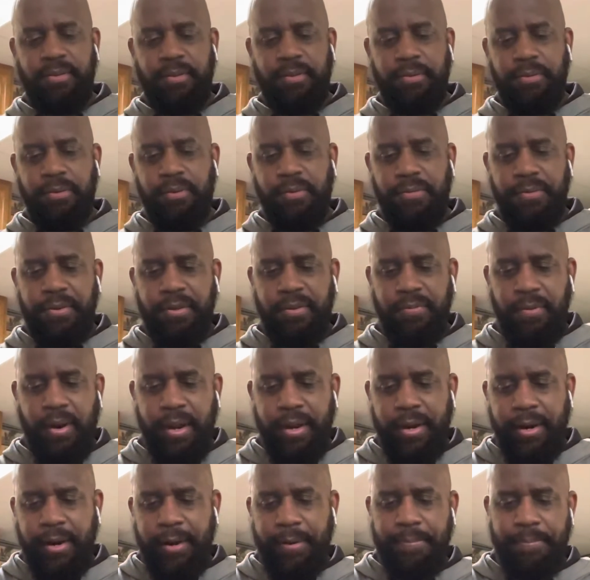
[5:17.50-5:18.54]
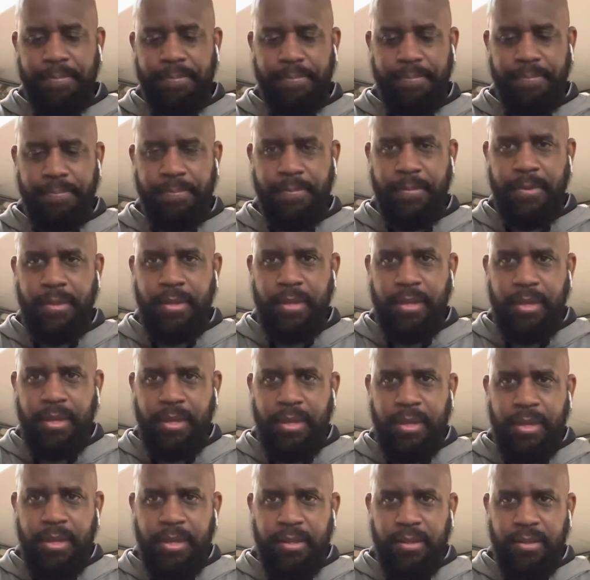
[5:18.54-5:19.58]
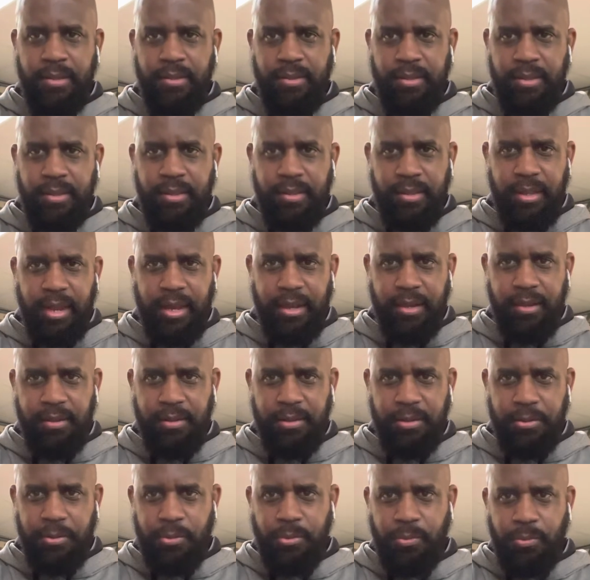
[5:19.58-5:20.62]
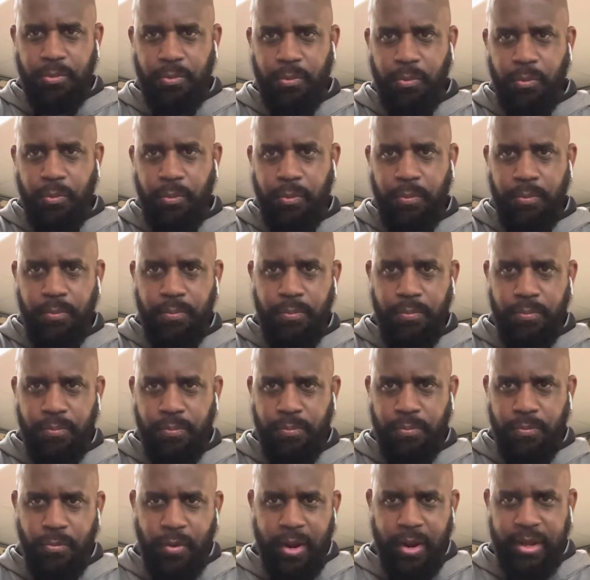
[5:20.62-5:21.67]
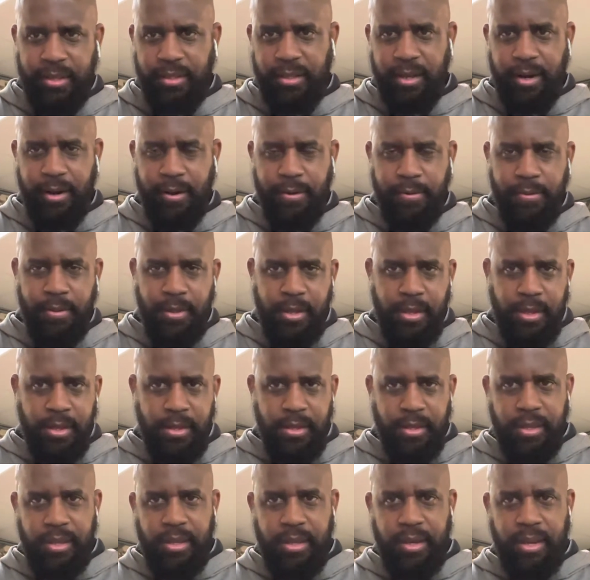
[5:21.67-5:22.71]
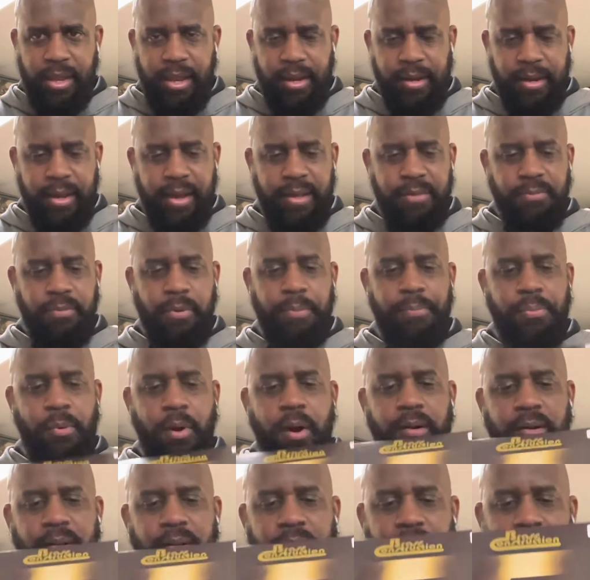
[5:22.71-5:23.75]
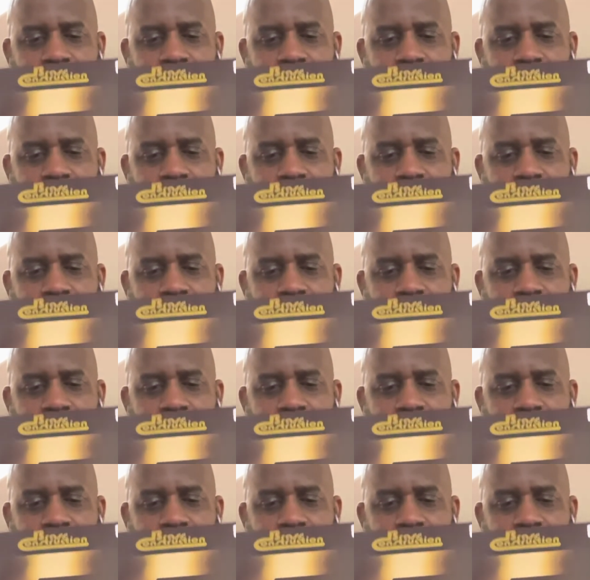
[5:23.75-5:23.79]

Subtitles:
little crease right here. It's like a little right there. And that's what brought the